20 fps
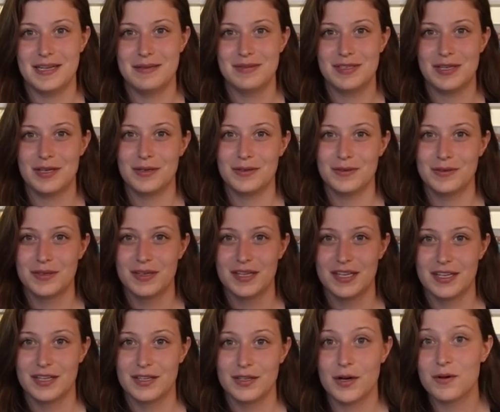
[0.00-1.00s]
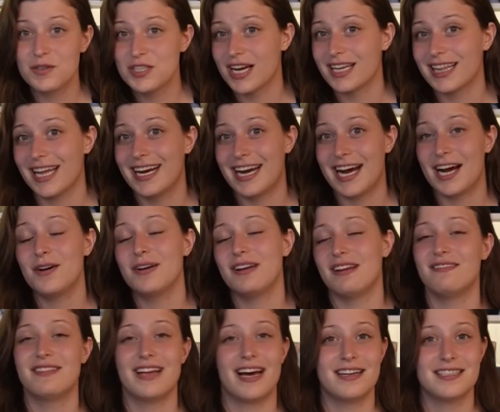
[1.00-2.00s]
So go check that out
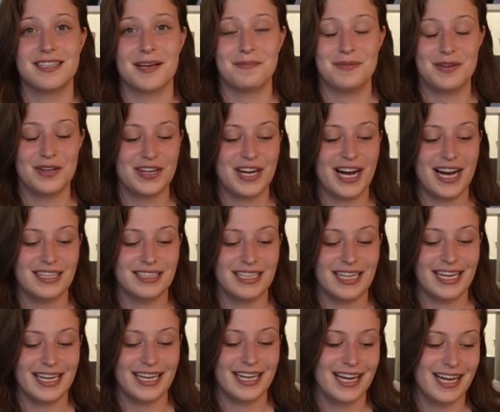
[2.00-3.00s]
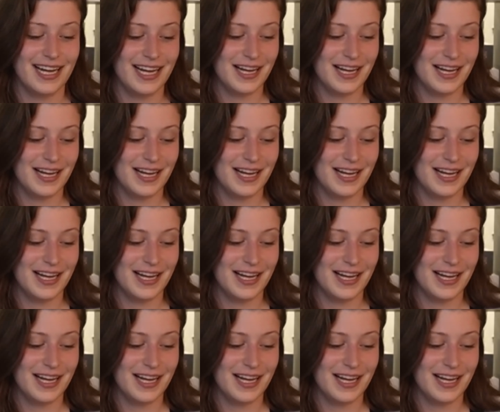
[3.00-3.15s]
if that is up your alley.